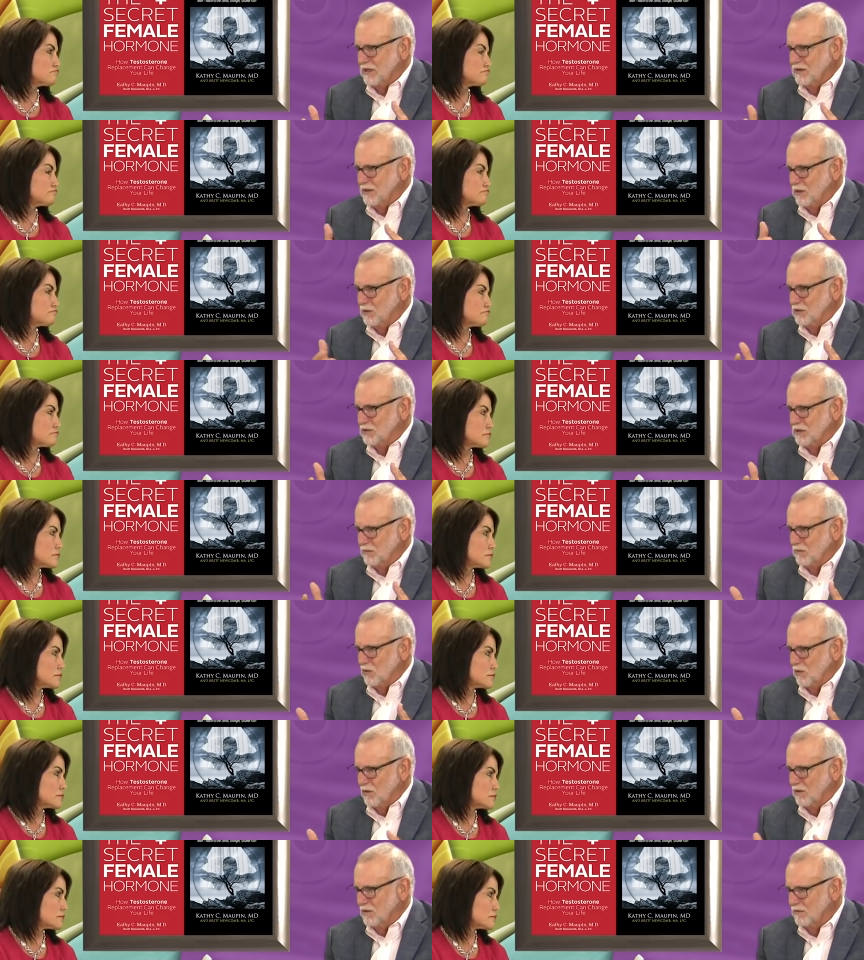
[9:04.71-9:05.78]
Speaker 1: I notice it
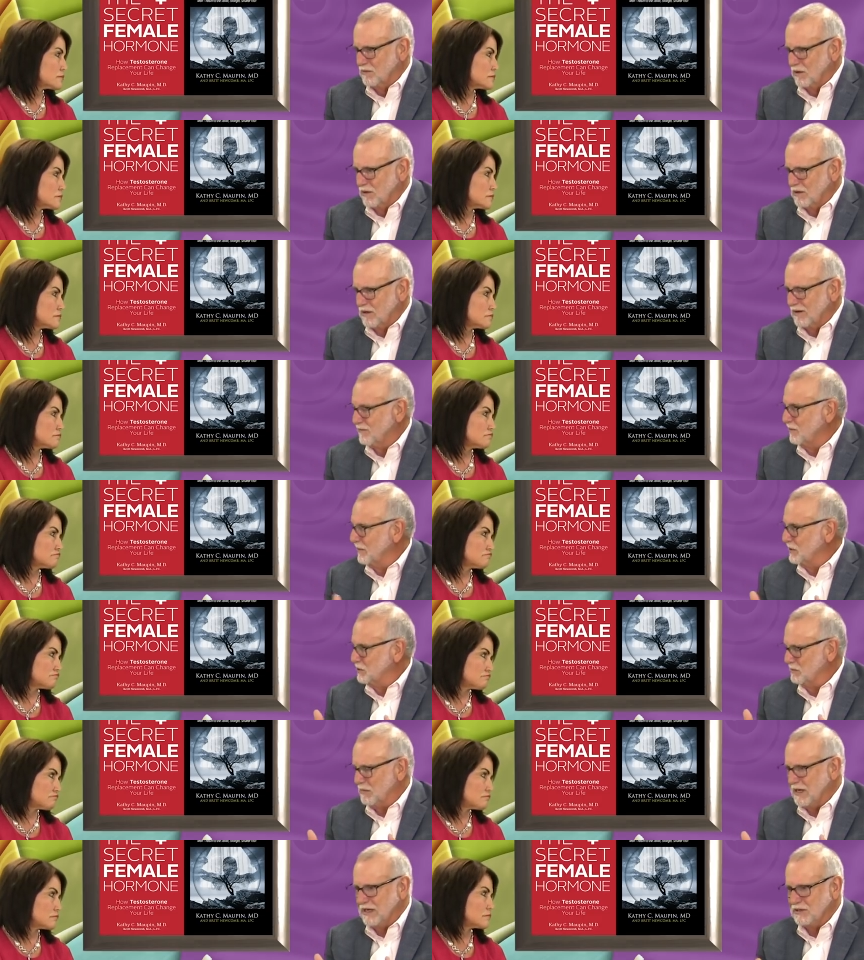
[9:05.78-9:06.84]
more, or, or
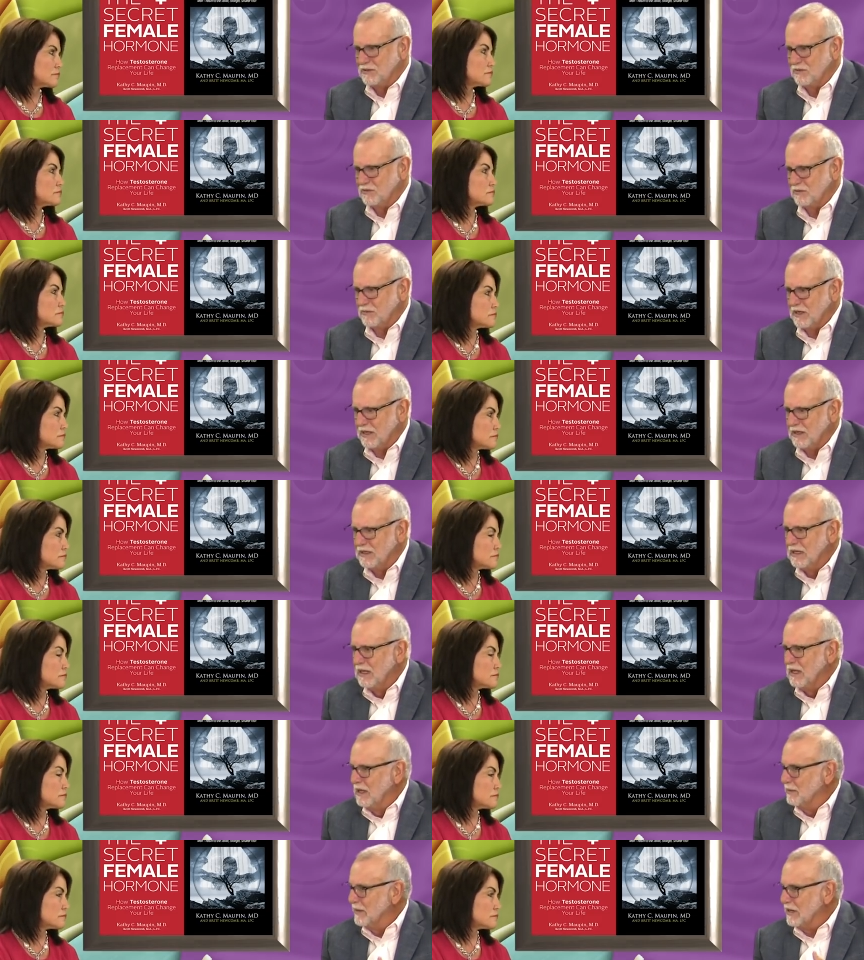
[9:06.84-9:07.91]
confirmation bias of some kind.
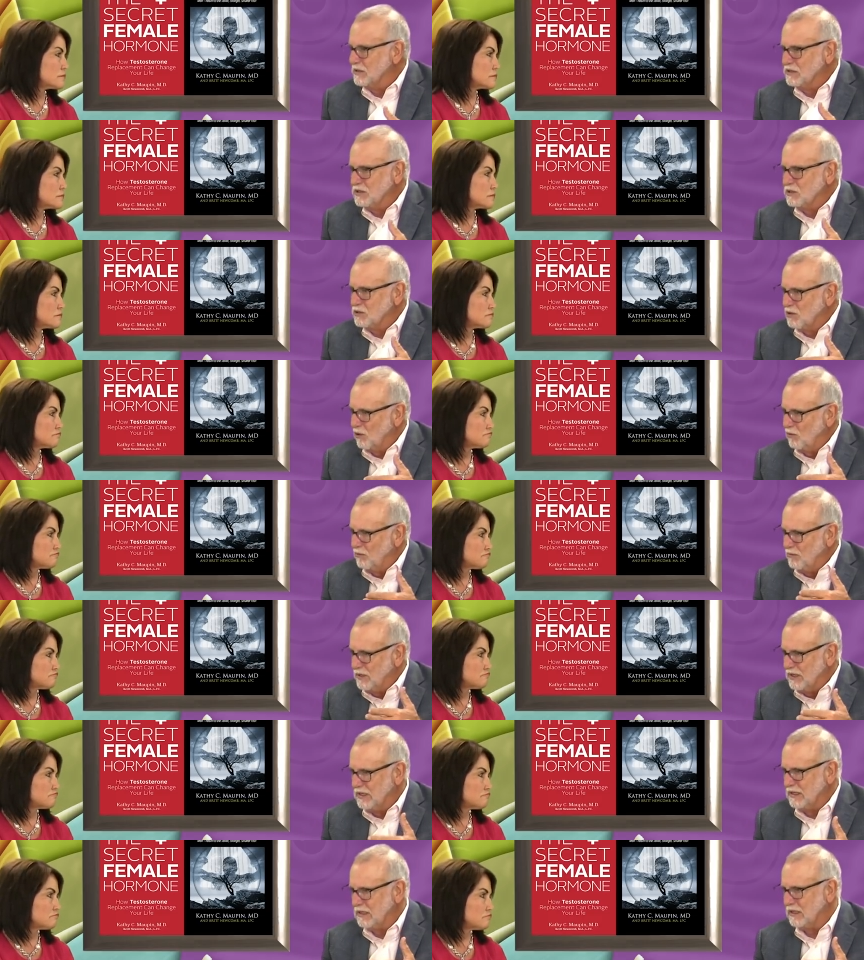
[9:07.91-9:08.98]
Mm-hmm. But I see so
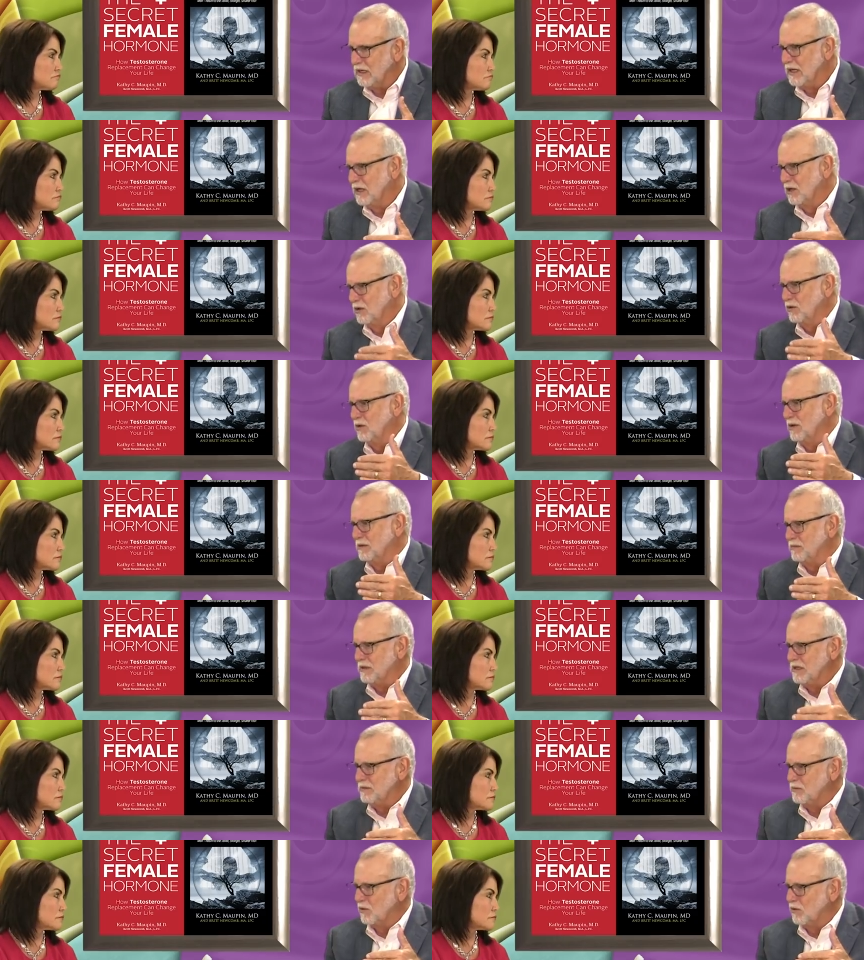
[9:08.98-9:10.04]
many elderly
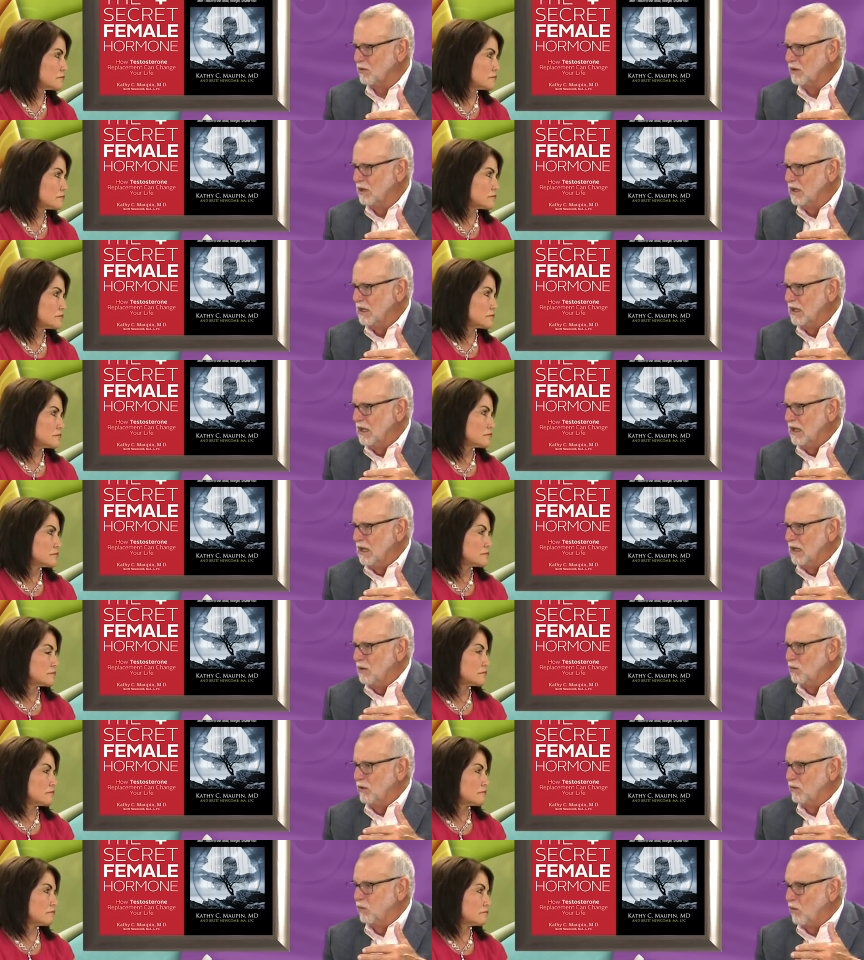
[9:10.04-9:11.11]
people
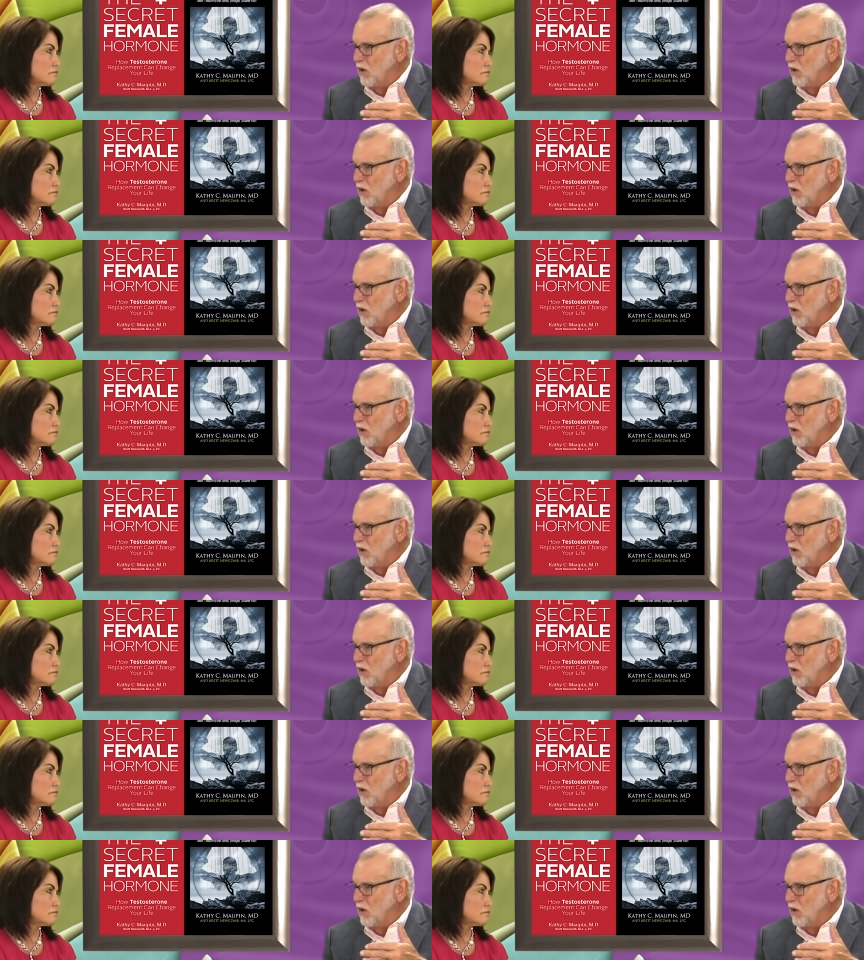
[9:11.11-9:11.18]
with